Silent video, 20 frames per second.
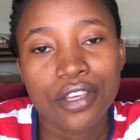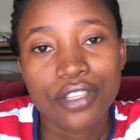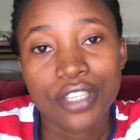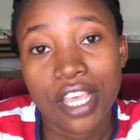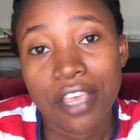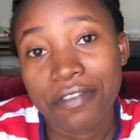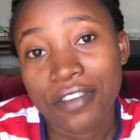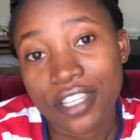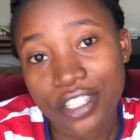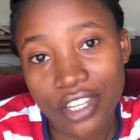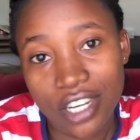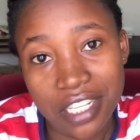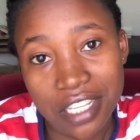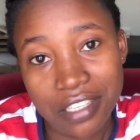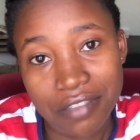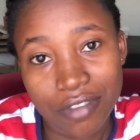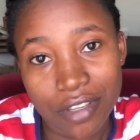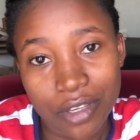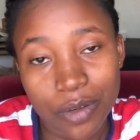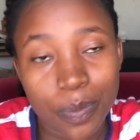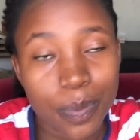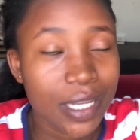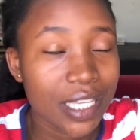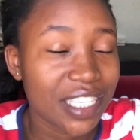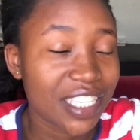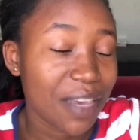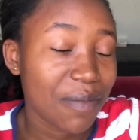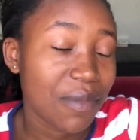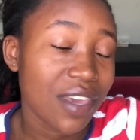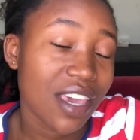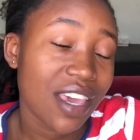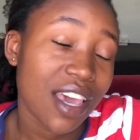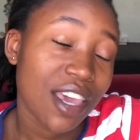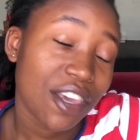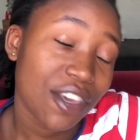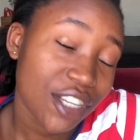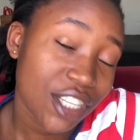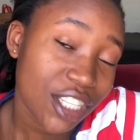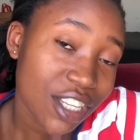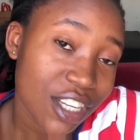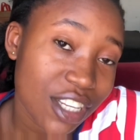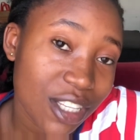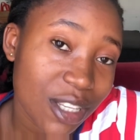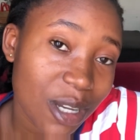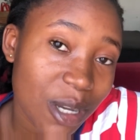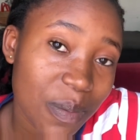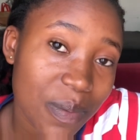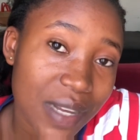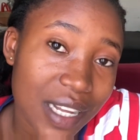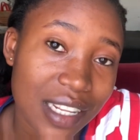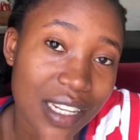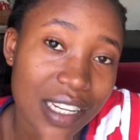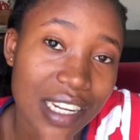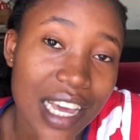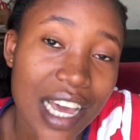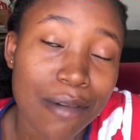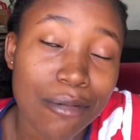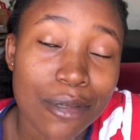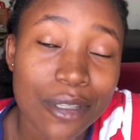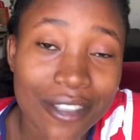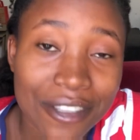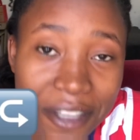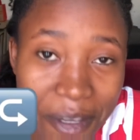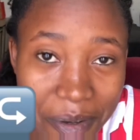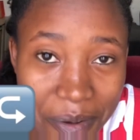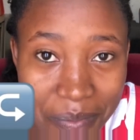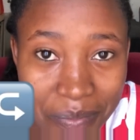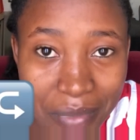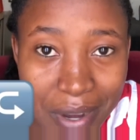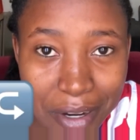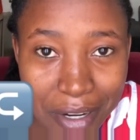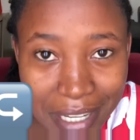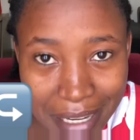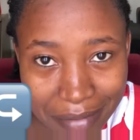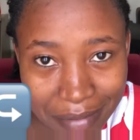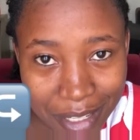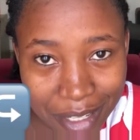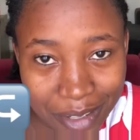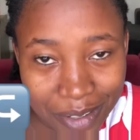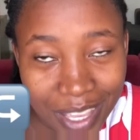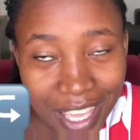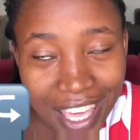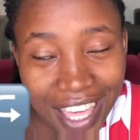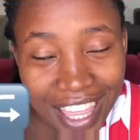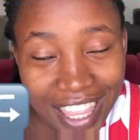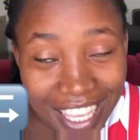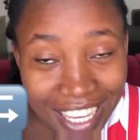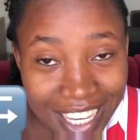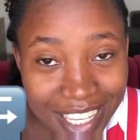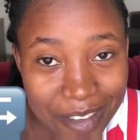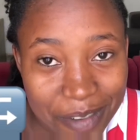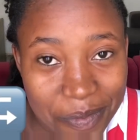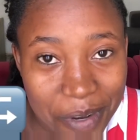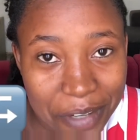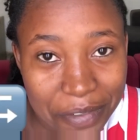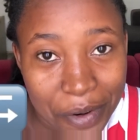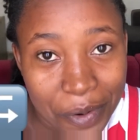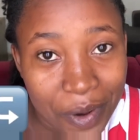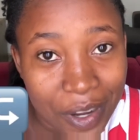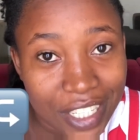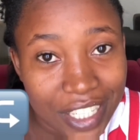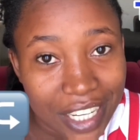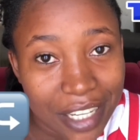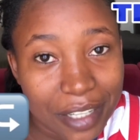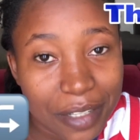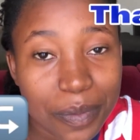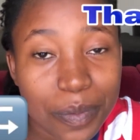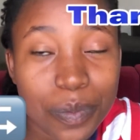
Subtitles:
So if you enjoyed this video, please give me a huge thumbs up, and I will see you in my other video. Thank you so much for watching.